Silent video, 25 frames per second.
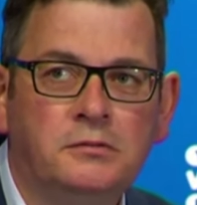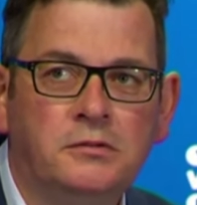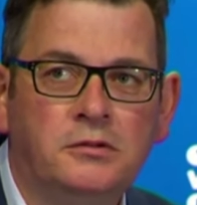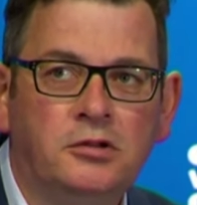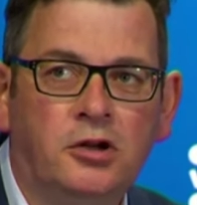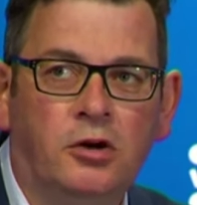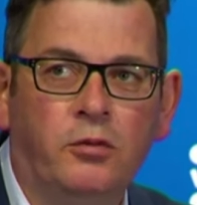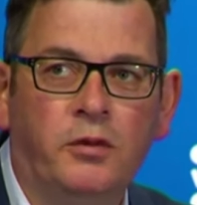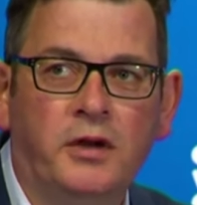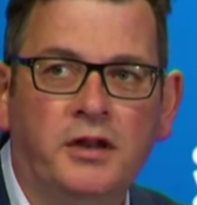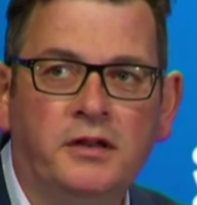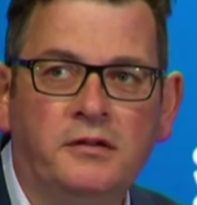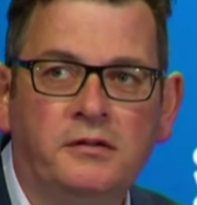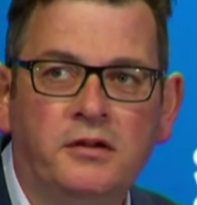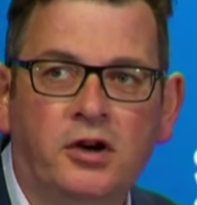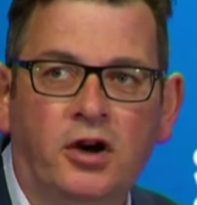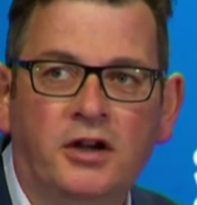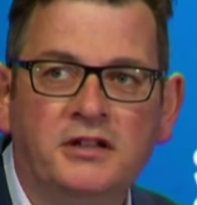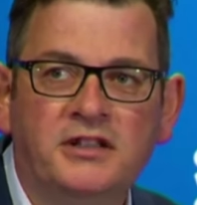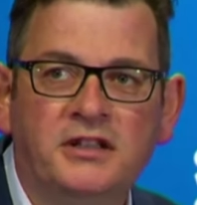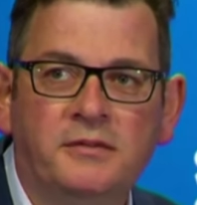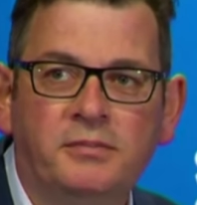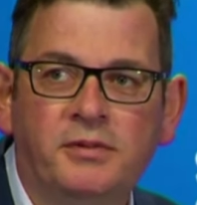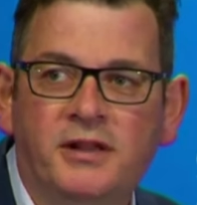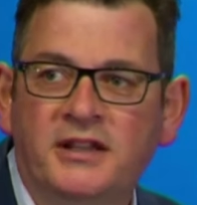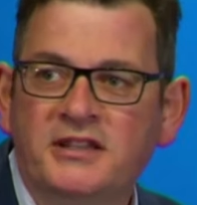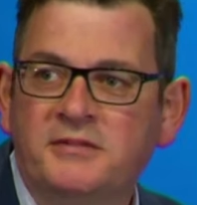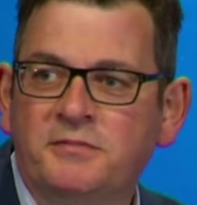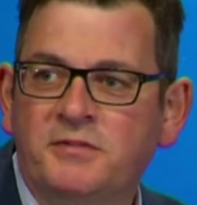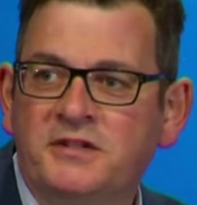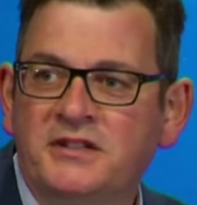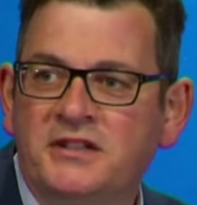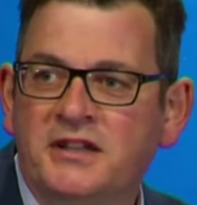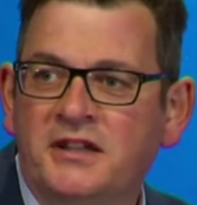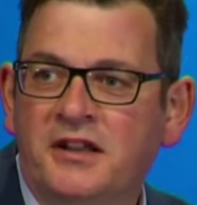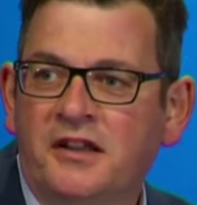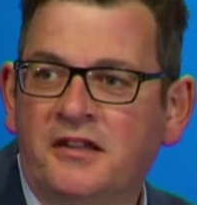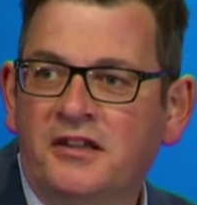Not when 90 plus
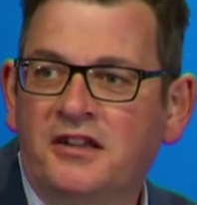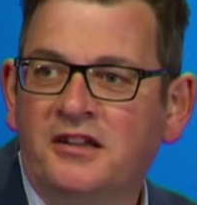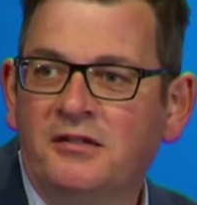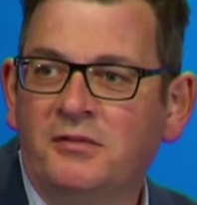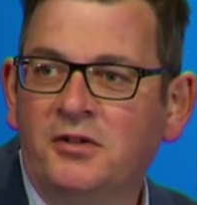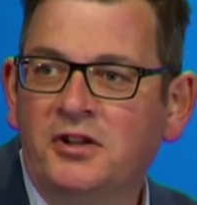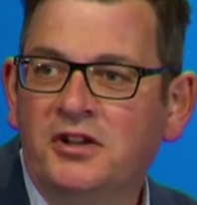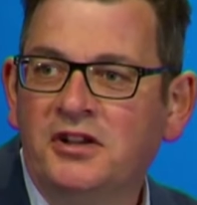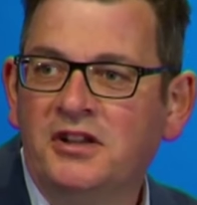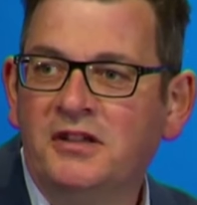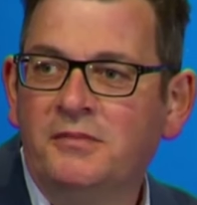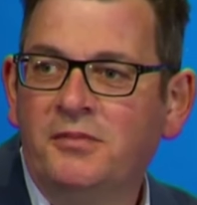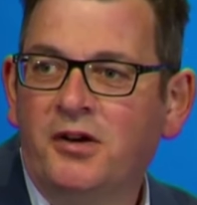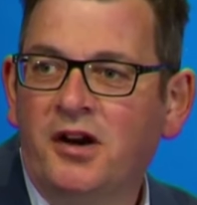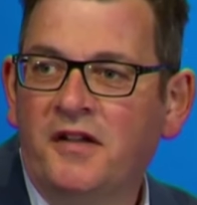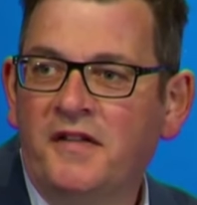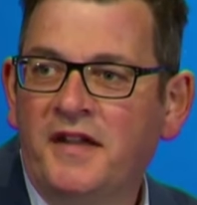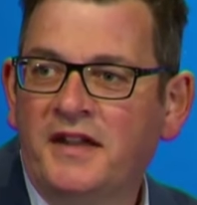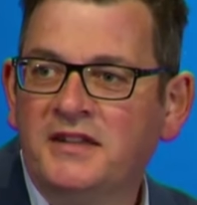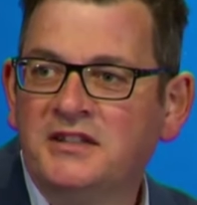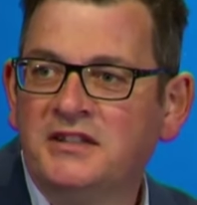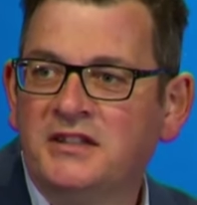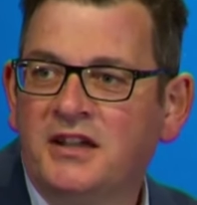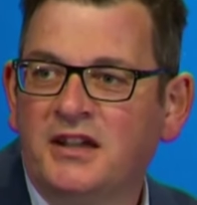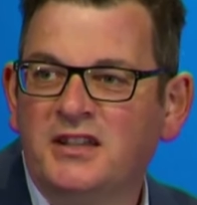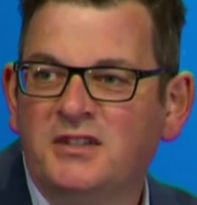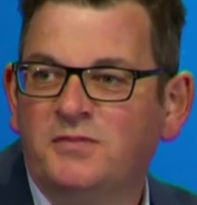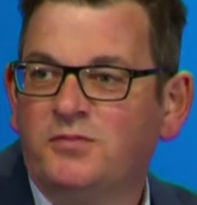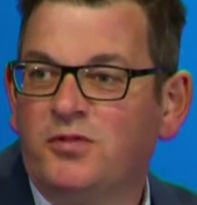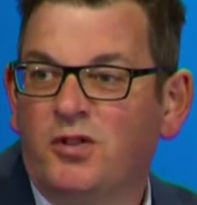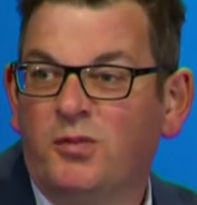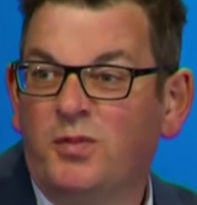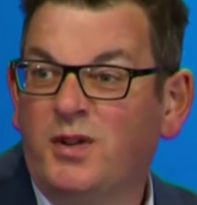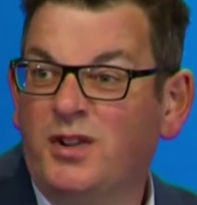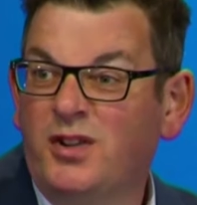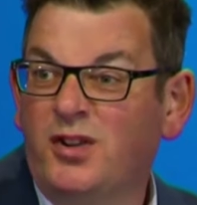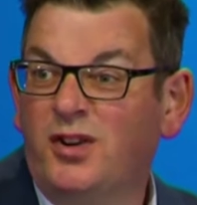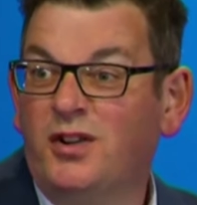percent of the community by that stage,
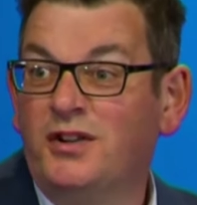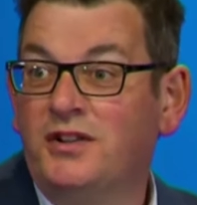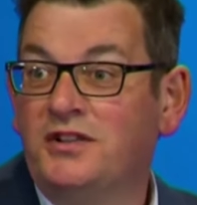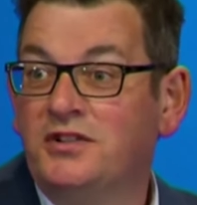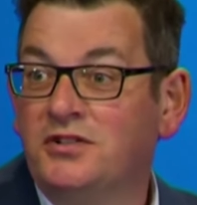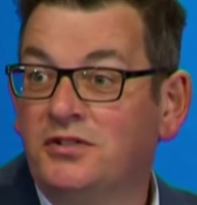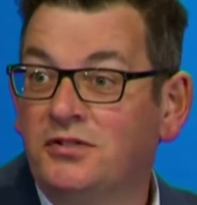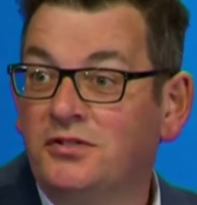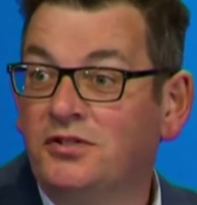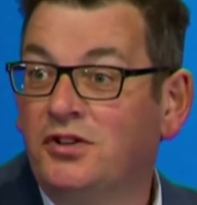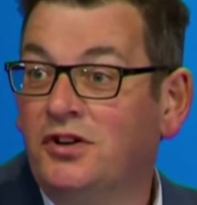probably 92,